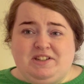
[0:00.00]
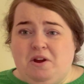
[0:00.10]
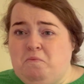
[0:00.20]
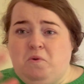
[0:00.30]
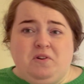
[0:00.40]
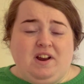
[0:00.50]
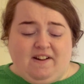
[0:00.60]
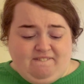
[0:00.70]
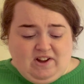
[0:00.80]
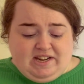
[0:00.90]
I don't want,
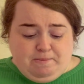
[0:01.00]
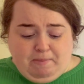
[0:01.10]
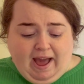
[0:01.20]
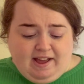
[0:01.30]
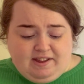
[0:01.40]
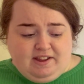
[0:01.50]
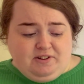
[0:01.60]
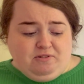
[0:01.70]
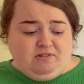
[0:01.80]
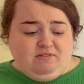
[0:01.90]
like, a funny
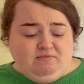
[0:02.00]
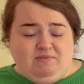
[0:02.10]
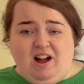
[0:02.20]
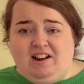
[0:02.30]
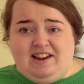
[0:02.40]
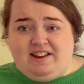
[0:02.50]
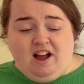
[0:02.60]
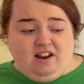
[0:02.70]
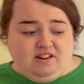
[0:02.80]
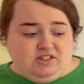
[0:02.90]
pattern or ugly
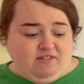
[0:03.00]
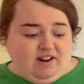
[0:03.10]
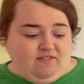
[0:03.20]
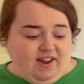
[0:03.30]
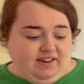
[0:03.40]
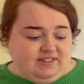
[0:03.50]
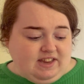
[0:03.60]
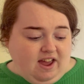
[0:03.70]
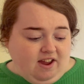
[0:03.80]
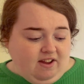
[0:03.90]
colours or anything.
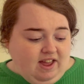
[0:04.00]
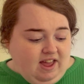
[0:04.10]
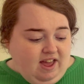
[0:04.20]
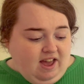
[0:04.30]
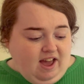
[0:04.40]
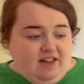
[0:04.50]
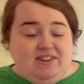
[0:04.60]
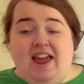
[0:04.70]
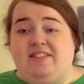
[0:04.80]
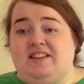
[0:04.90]
So,
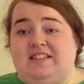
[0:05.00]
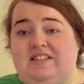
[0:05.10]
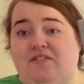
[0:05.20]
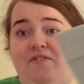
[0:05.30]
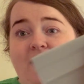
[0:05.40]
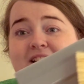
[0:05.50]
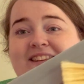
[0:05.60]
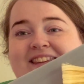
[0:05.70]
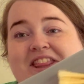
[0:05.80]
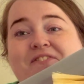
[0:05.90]
yeah, this is the
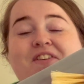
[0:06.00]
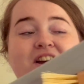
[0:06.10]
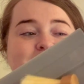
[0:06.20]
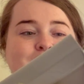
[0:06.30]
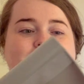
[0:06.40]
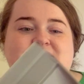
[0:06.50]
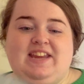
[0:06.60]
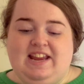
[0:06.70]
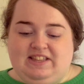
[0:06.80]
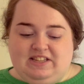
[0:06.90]
first one I've
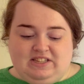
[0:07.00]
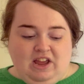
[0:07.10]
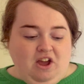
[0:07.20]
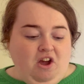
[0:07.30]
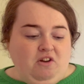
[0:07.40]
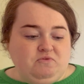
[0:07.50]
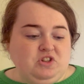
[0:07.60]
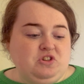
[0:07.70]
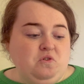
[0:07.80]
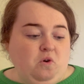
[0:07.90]
seen that's
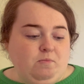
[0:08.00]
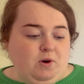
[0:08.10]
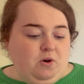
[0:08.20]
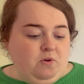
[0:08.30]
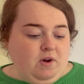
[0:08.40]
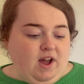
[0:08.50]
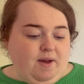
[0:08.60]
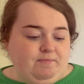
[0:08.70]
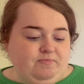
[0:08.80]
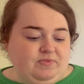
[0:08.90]
just normal.
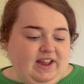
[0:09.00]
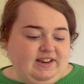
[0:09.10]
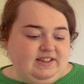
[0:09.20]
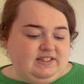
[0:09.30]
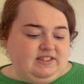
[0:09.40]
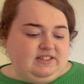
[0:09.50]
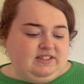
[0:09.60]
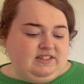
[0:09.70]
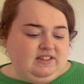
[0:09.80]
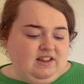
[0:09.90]
And
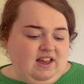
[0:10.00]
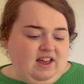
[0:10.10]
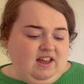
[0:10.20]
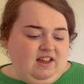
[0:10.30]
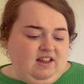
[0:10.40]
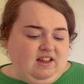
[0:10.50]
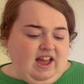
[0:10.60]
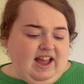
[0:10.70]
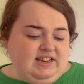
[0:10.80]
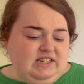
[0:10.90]
it's
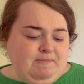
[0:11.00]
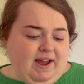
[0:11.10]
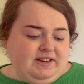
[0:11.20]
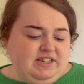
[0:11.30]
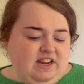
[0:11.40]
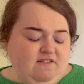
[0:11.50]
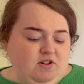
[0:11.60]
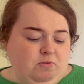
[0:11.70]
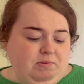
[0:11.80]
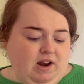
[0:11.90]

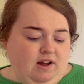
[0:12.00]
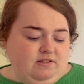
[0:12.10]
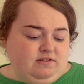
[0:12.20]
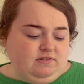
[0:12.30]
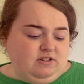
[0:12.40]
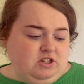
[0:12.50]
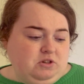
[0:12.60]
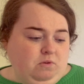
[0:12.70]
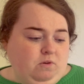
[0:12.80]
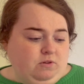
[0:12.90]
antibacterial plant
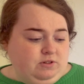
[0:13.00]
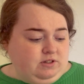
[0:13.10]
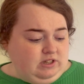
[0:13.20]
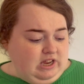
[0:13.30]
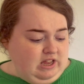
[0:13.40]
sauce.